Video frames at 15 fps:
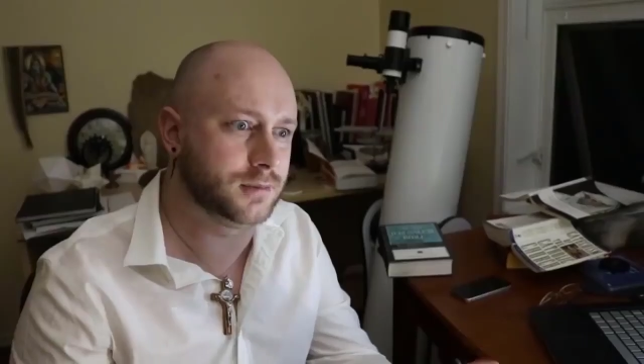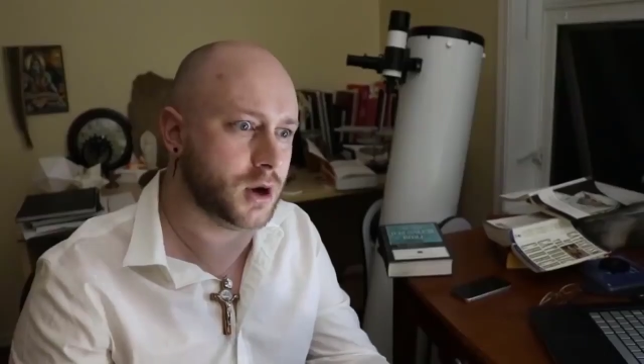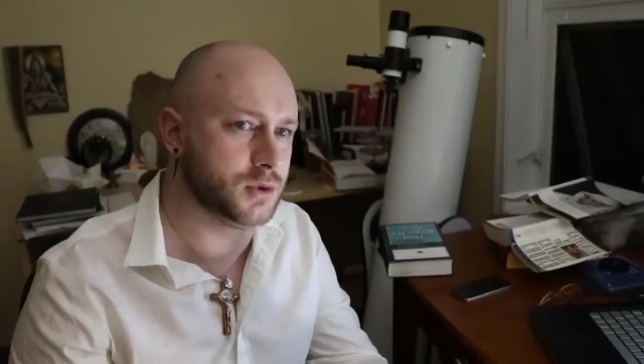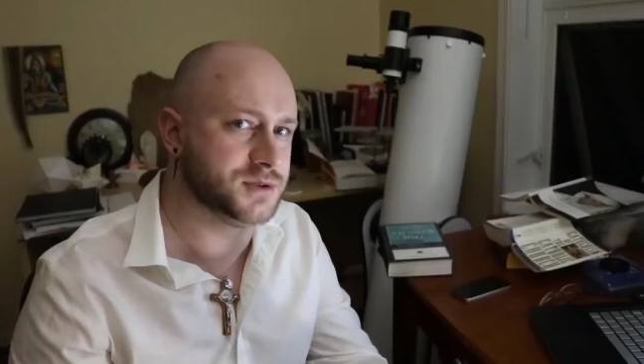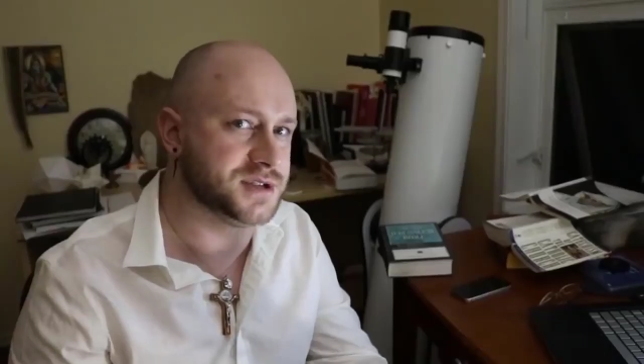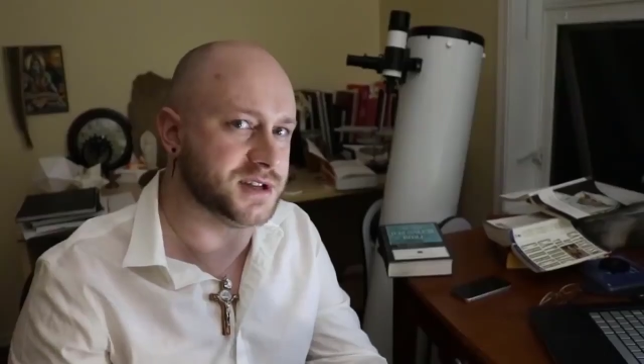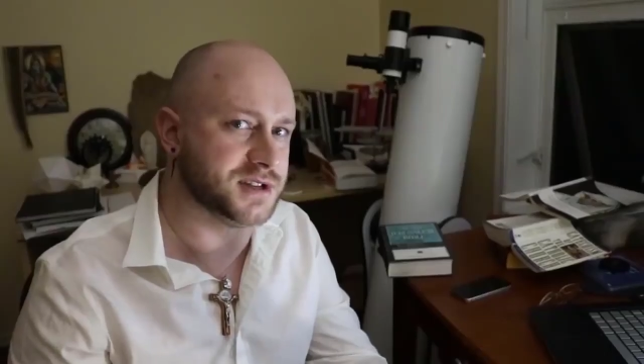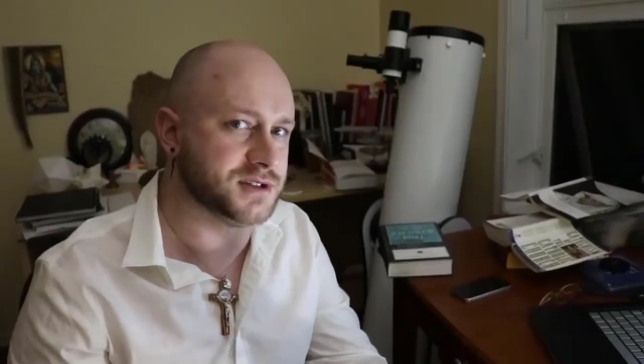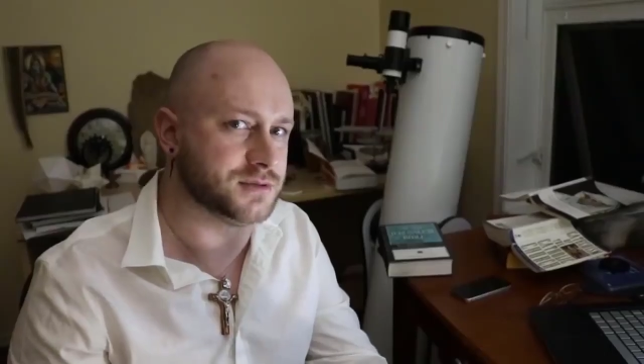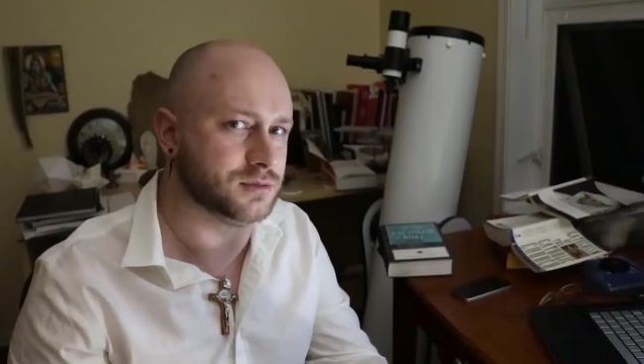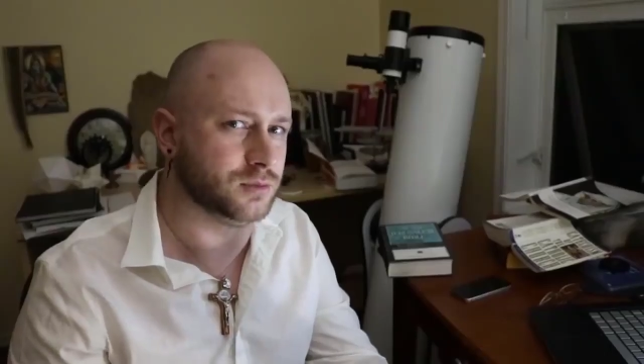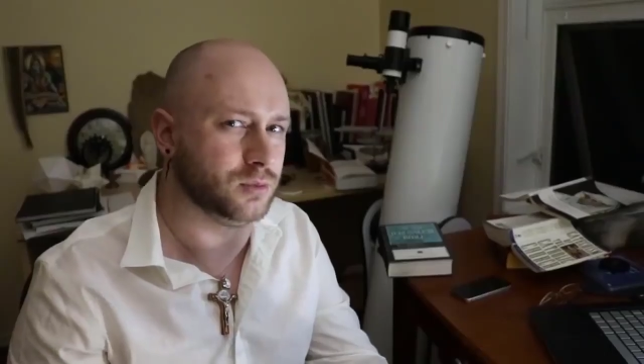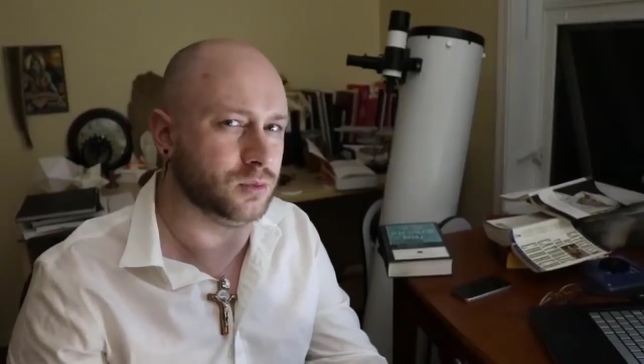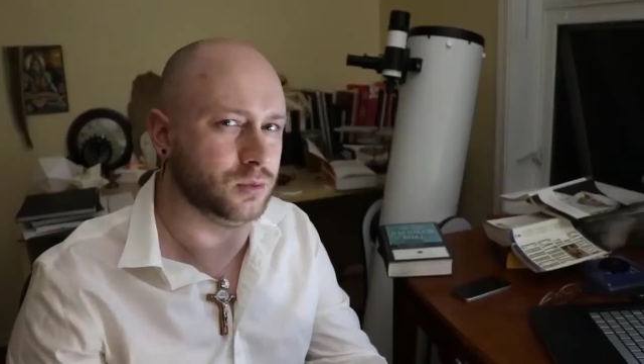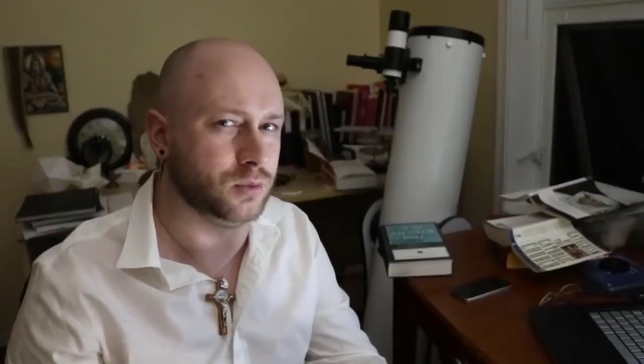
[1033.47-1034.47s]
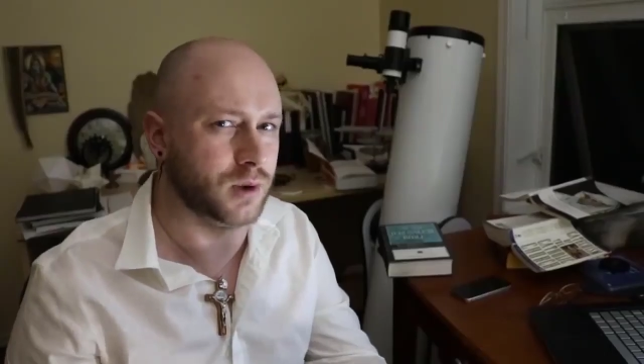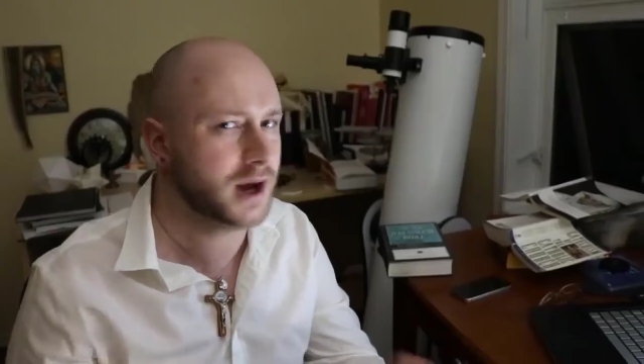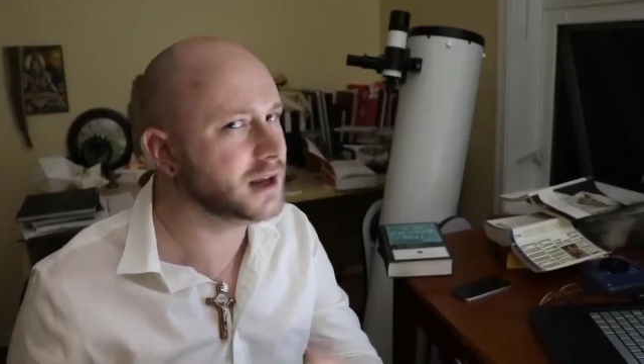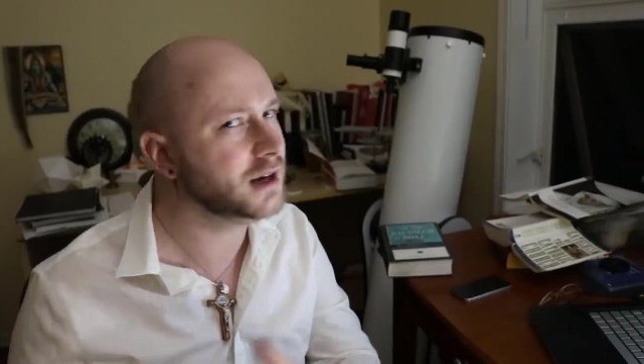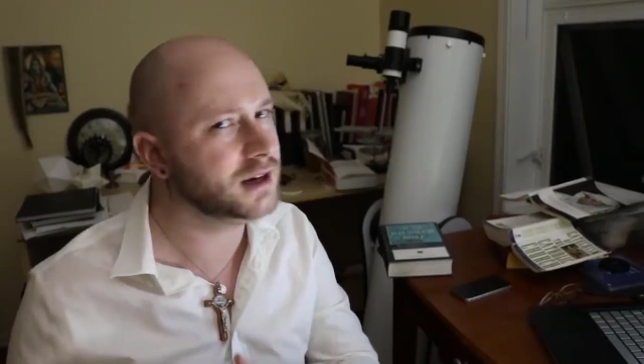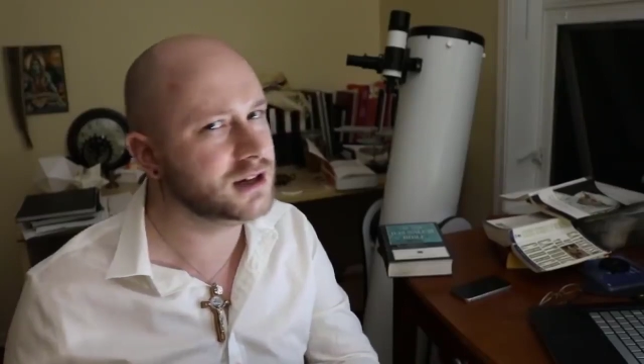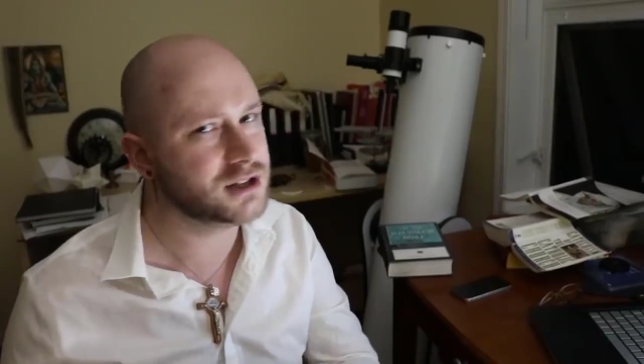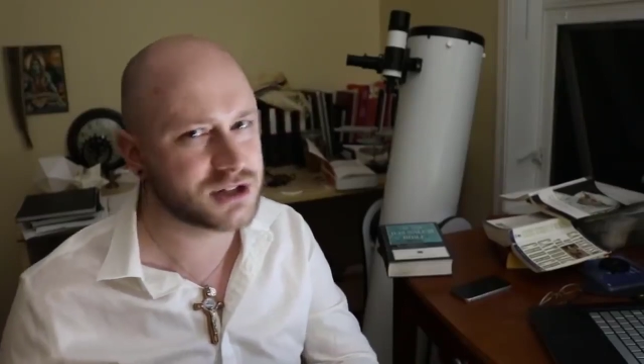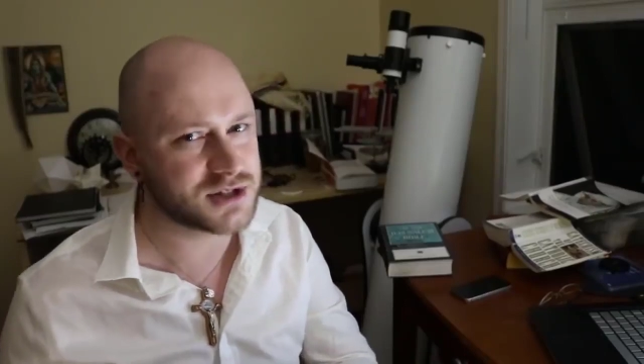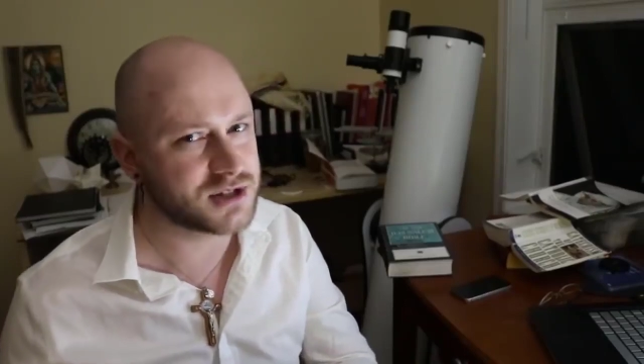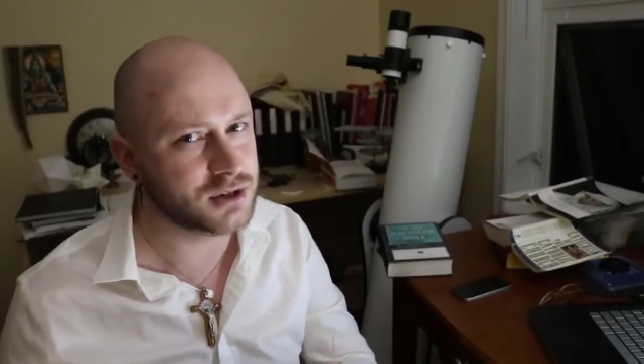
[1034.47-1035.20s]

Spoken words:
Moses, why didn't he just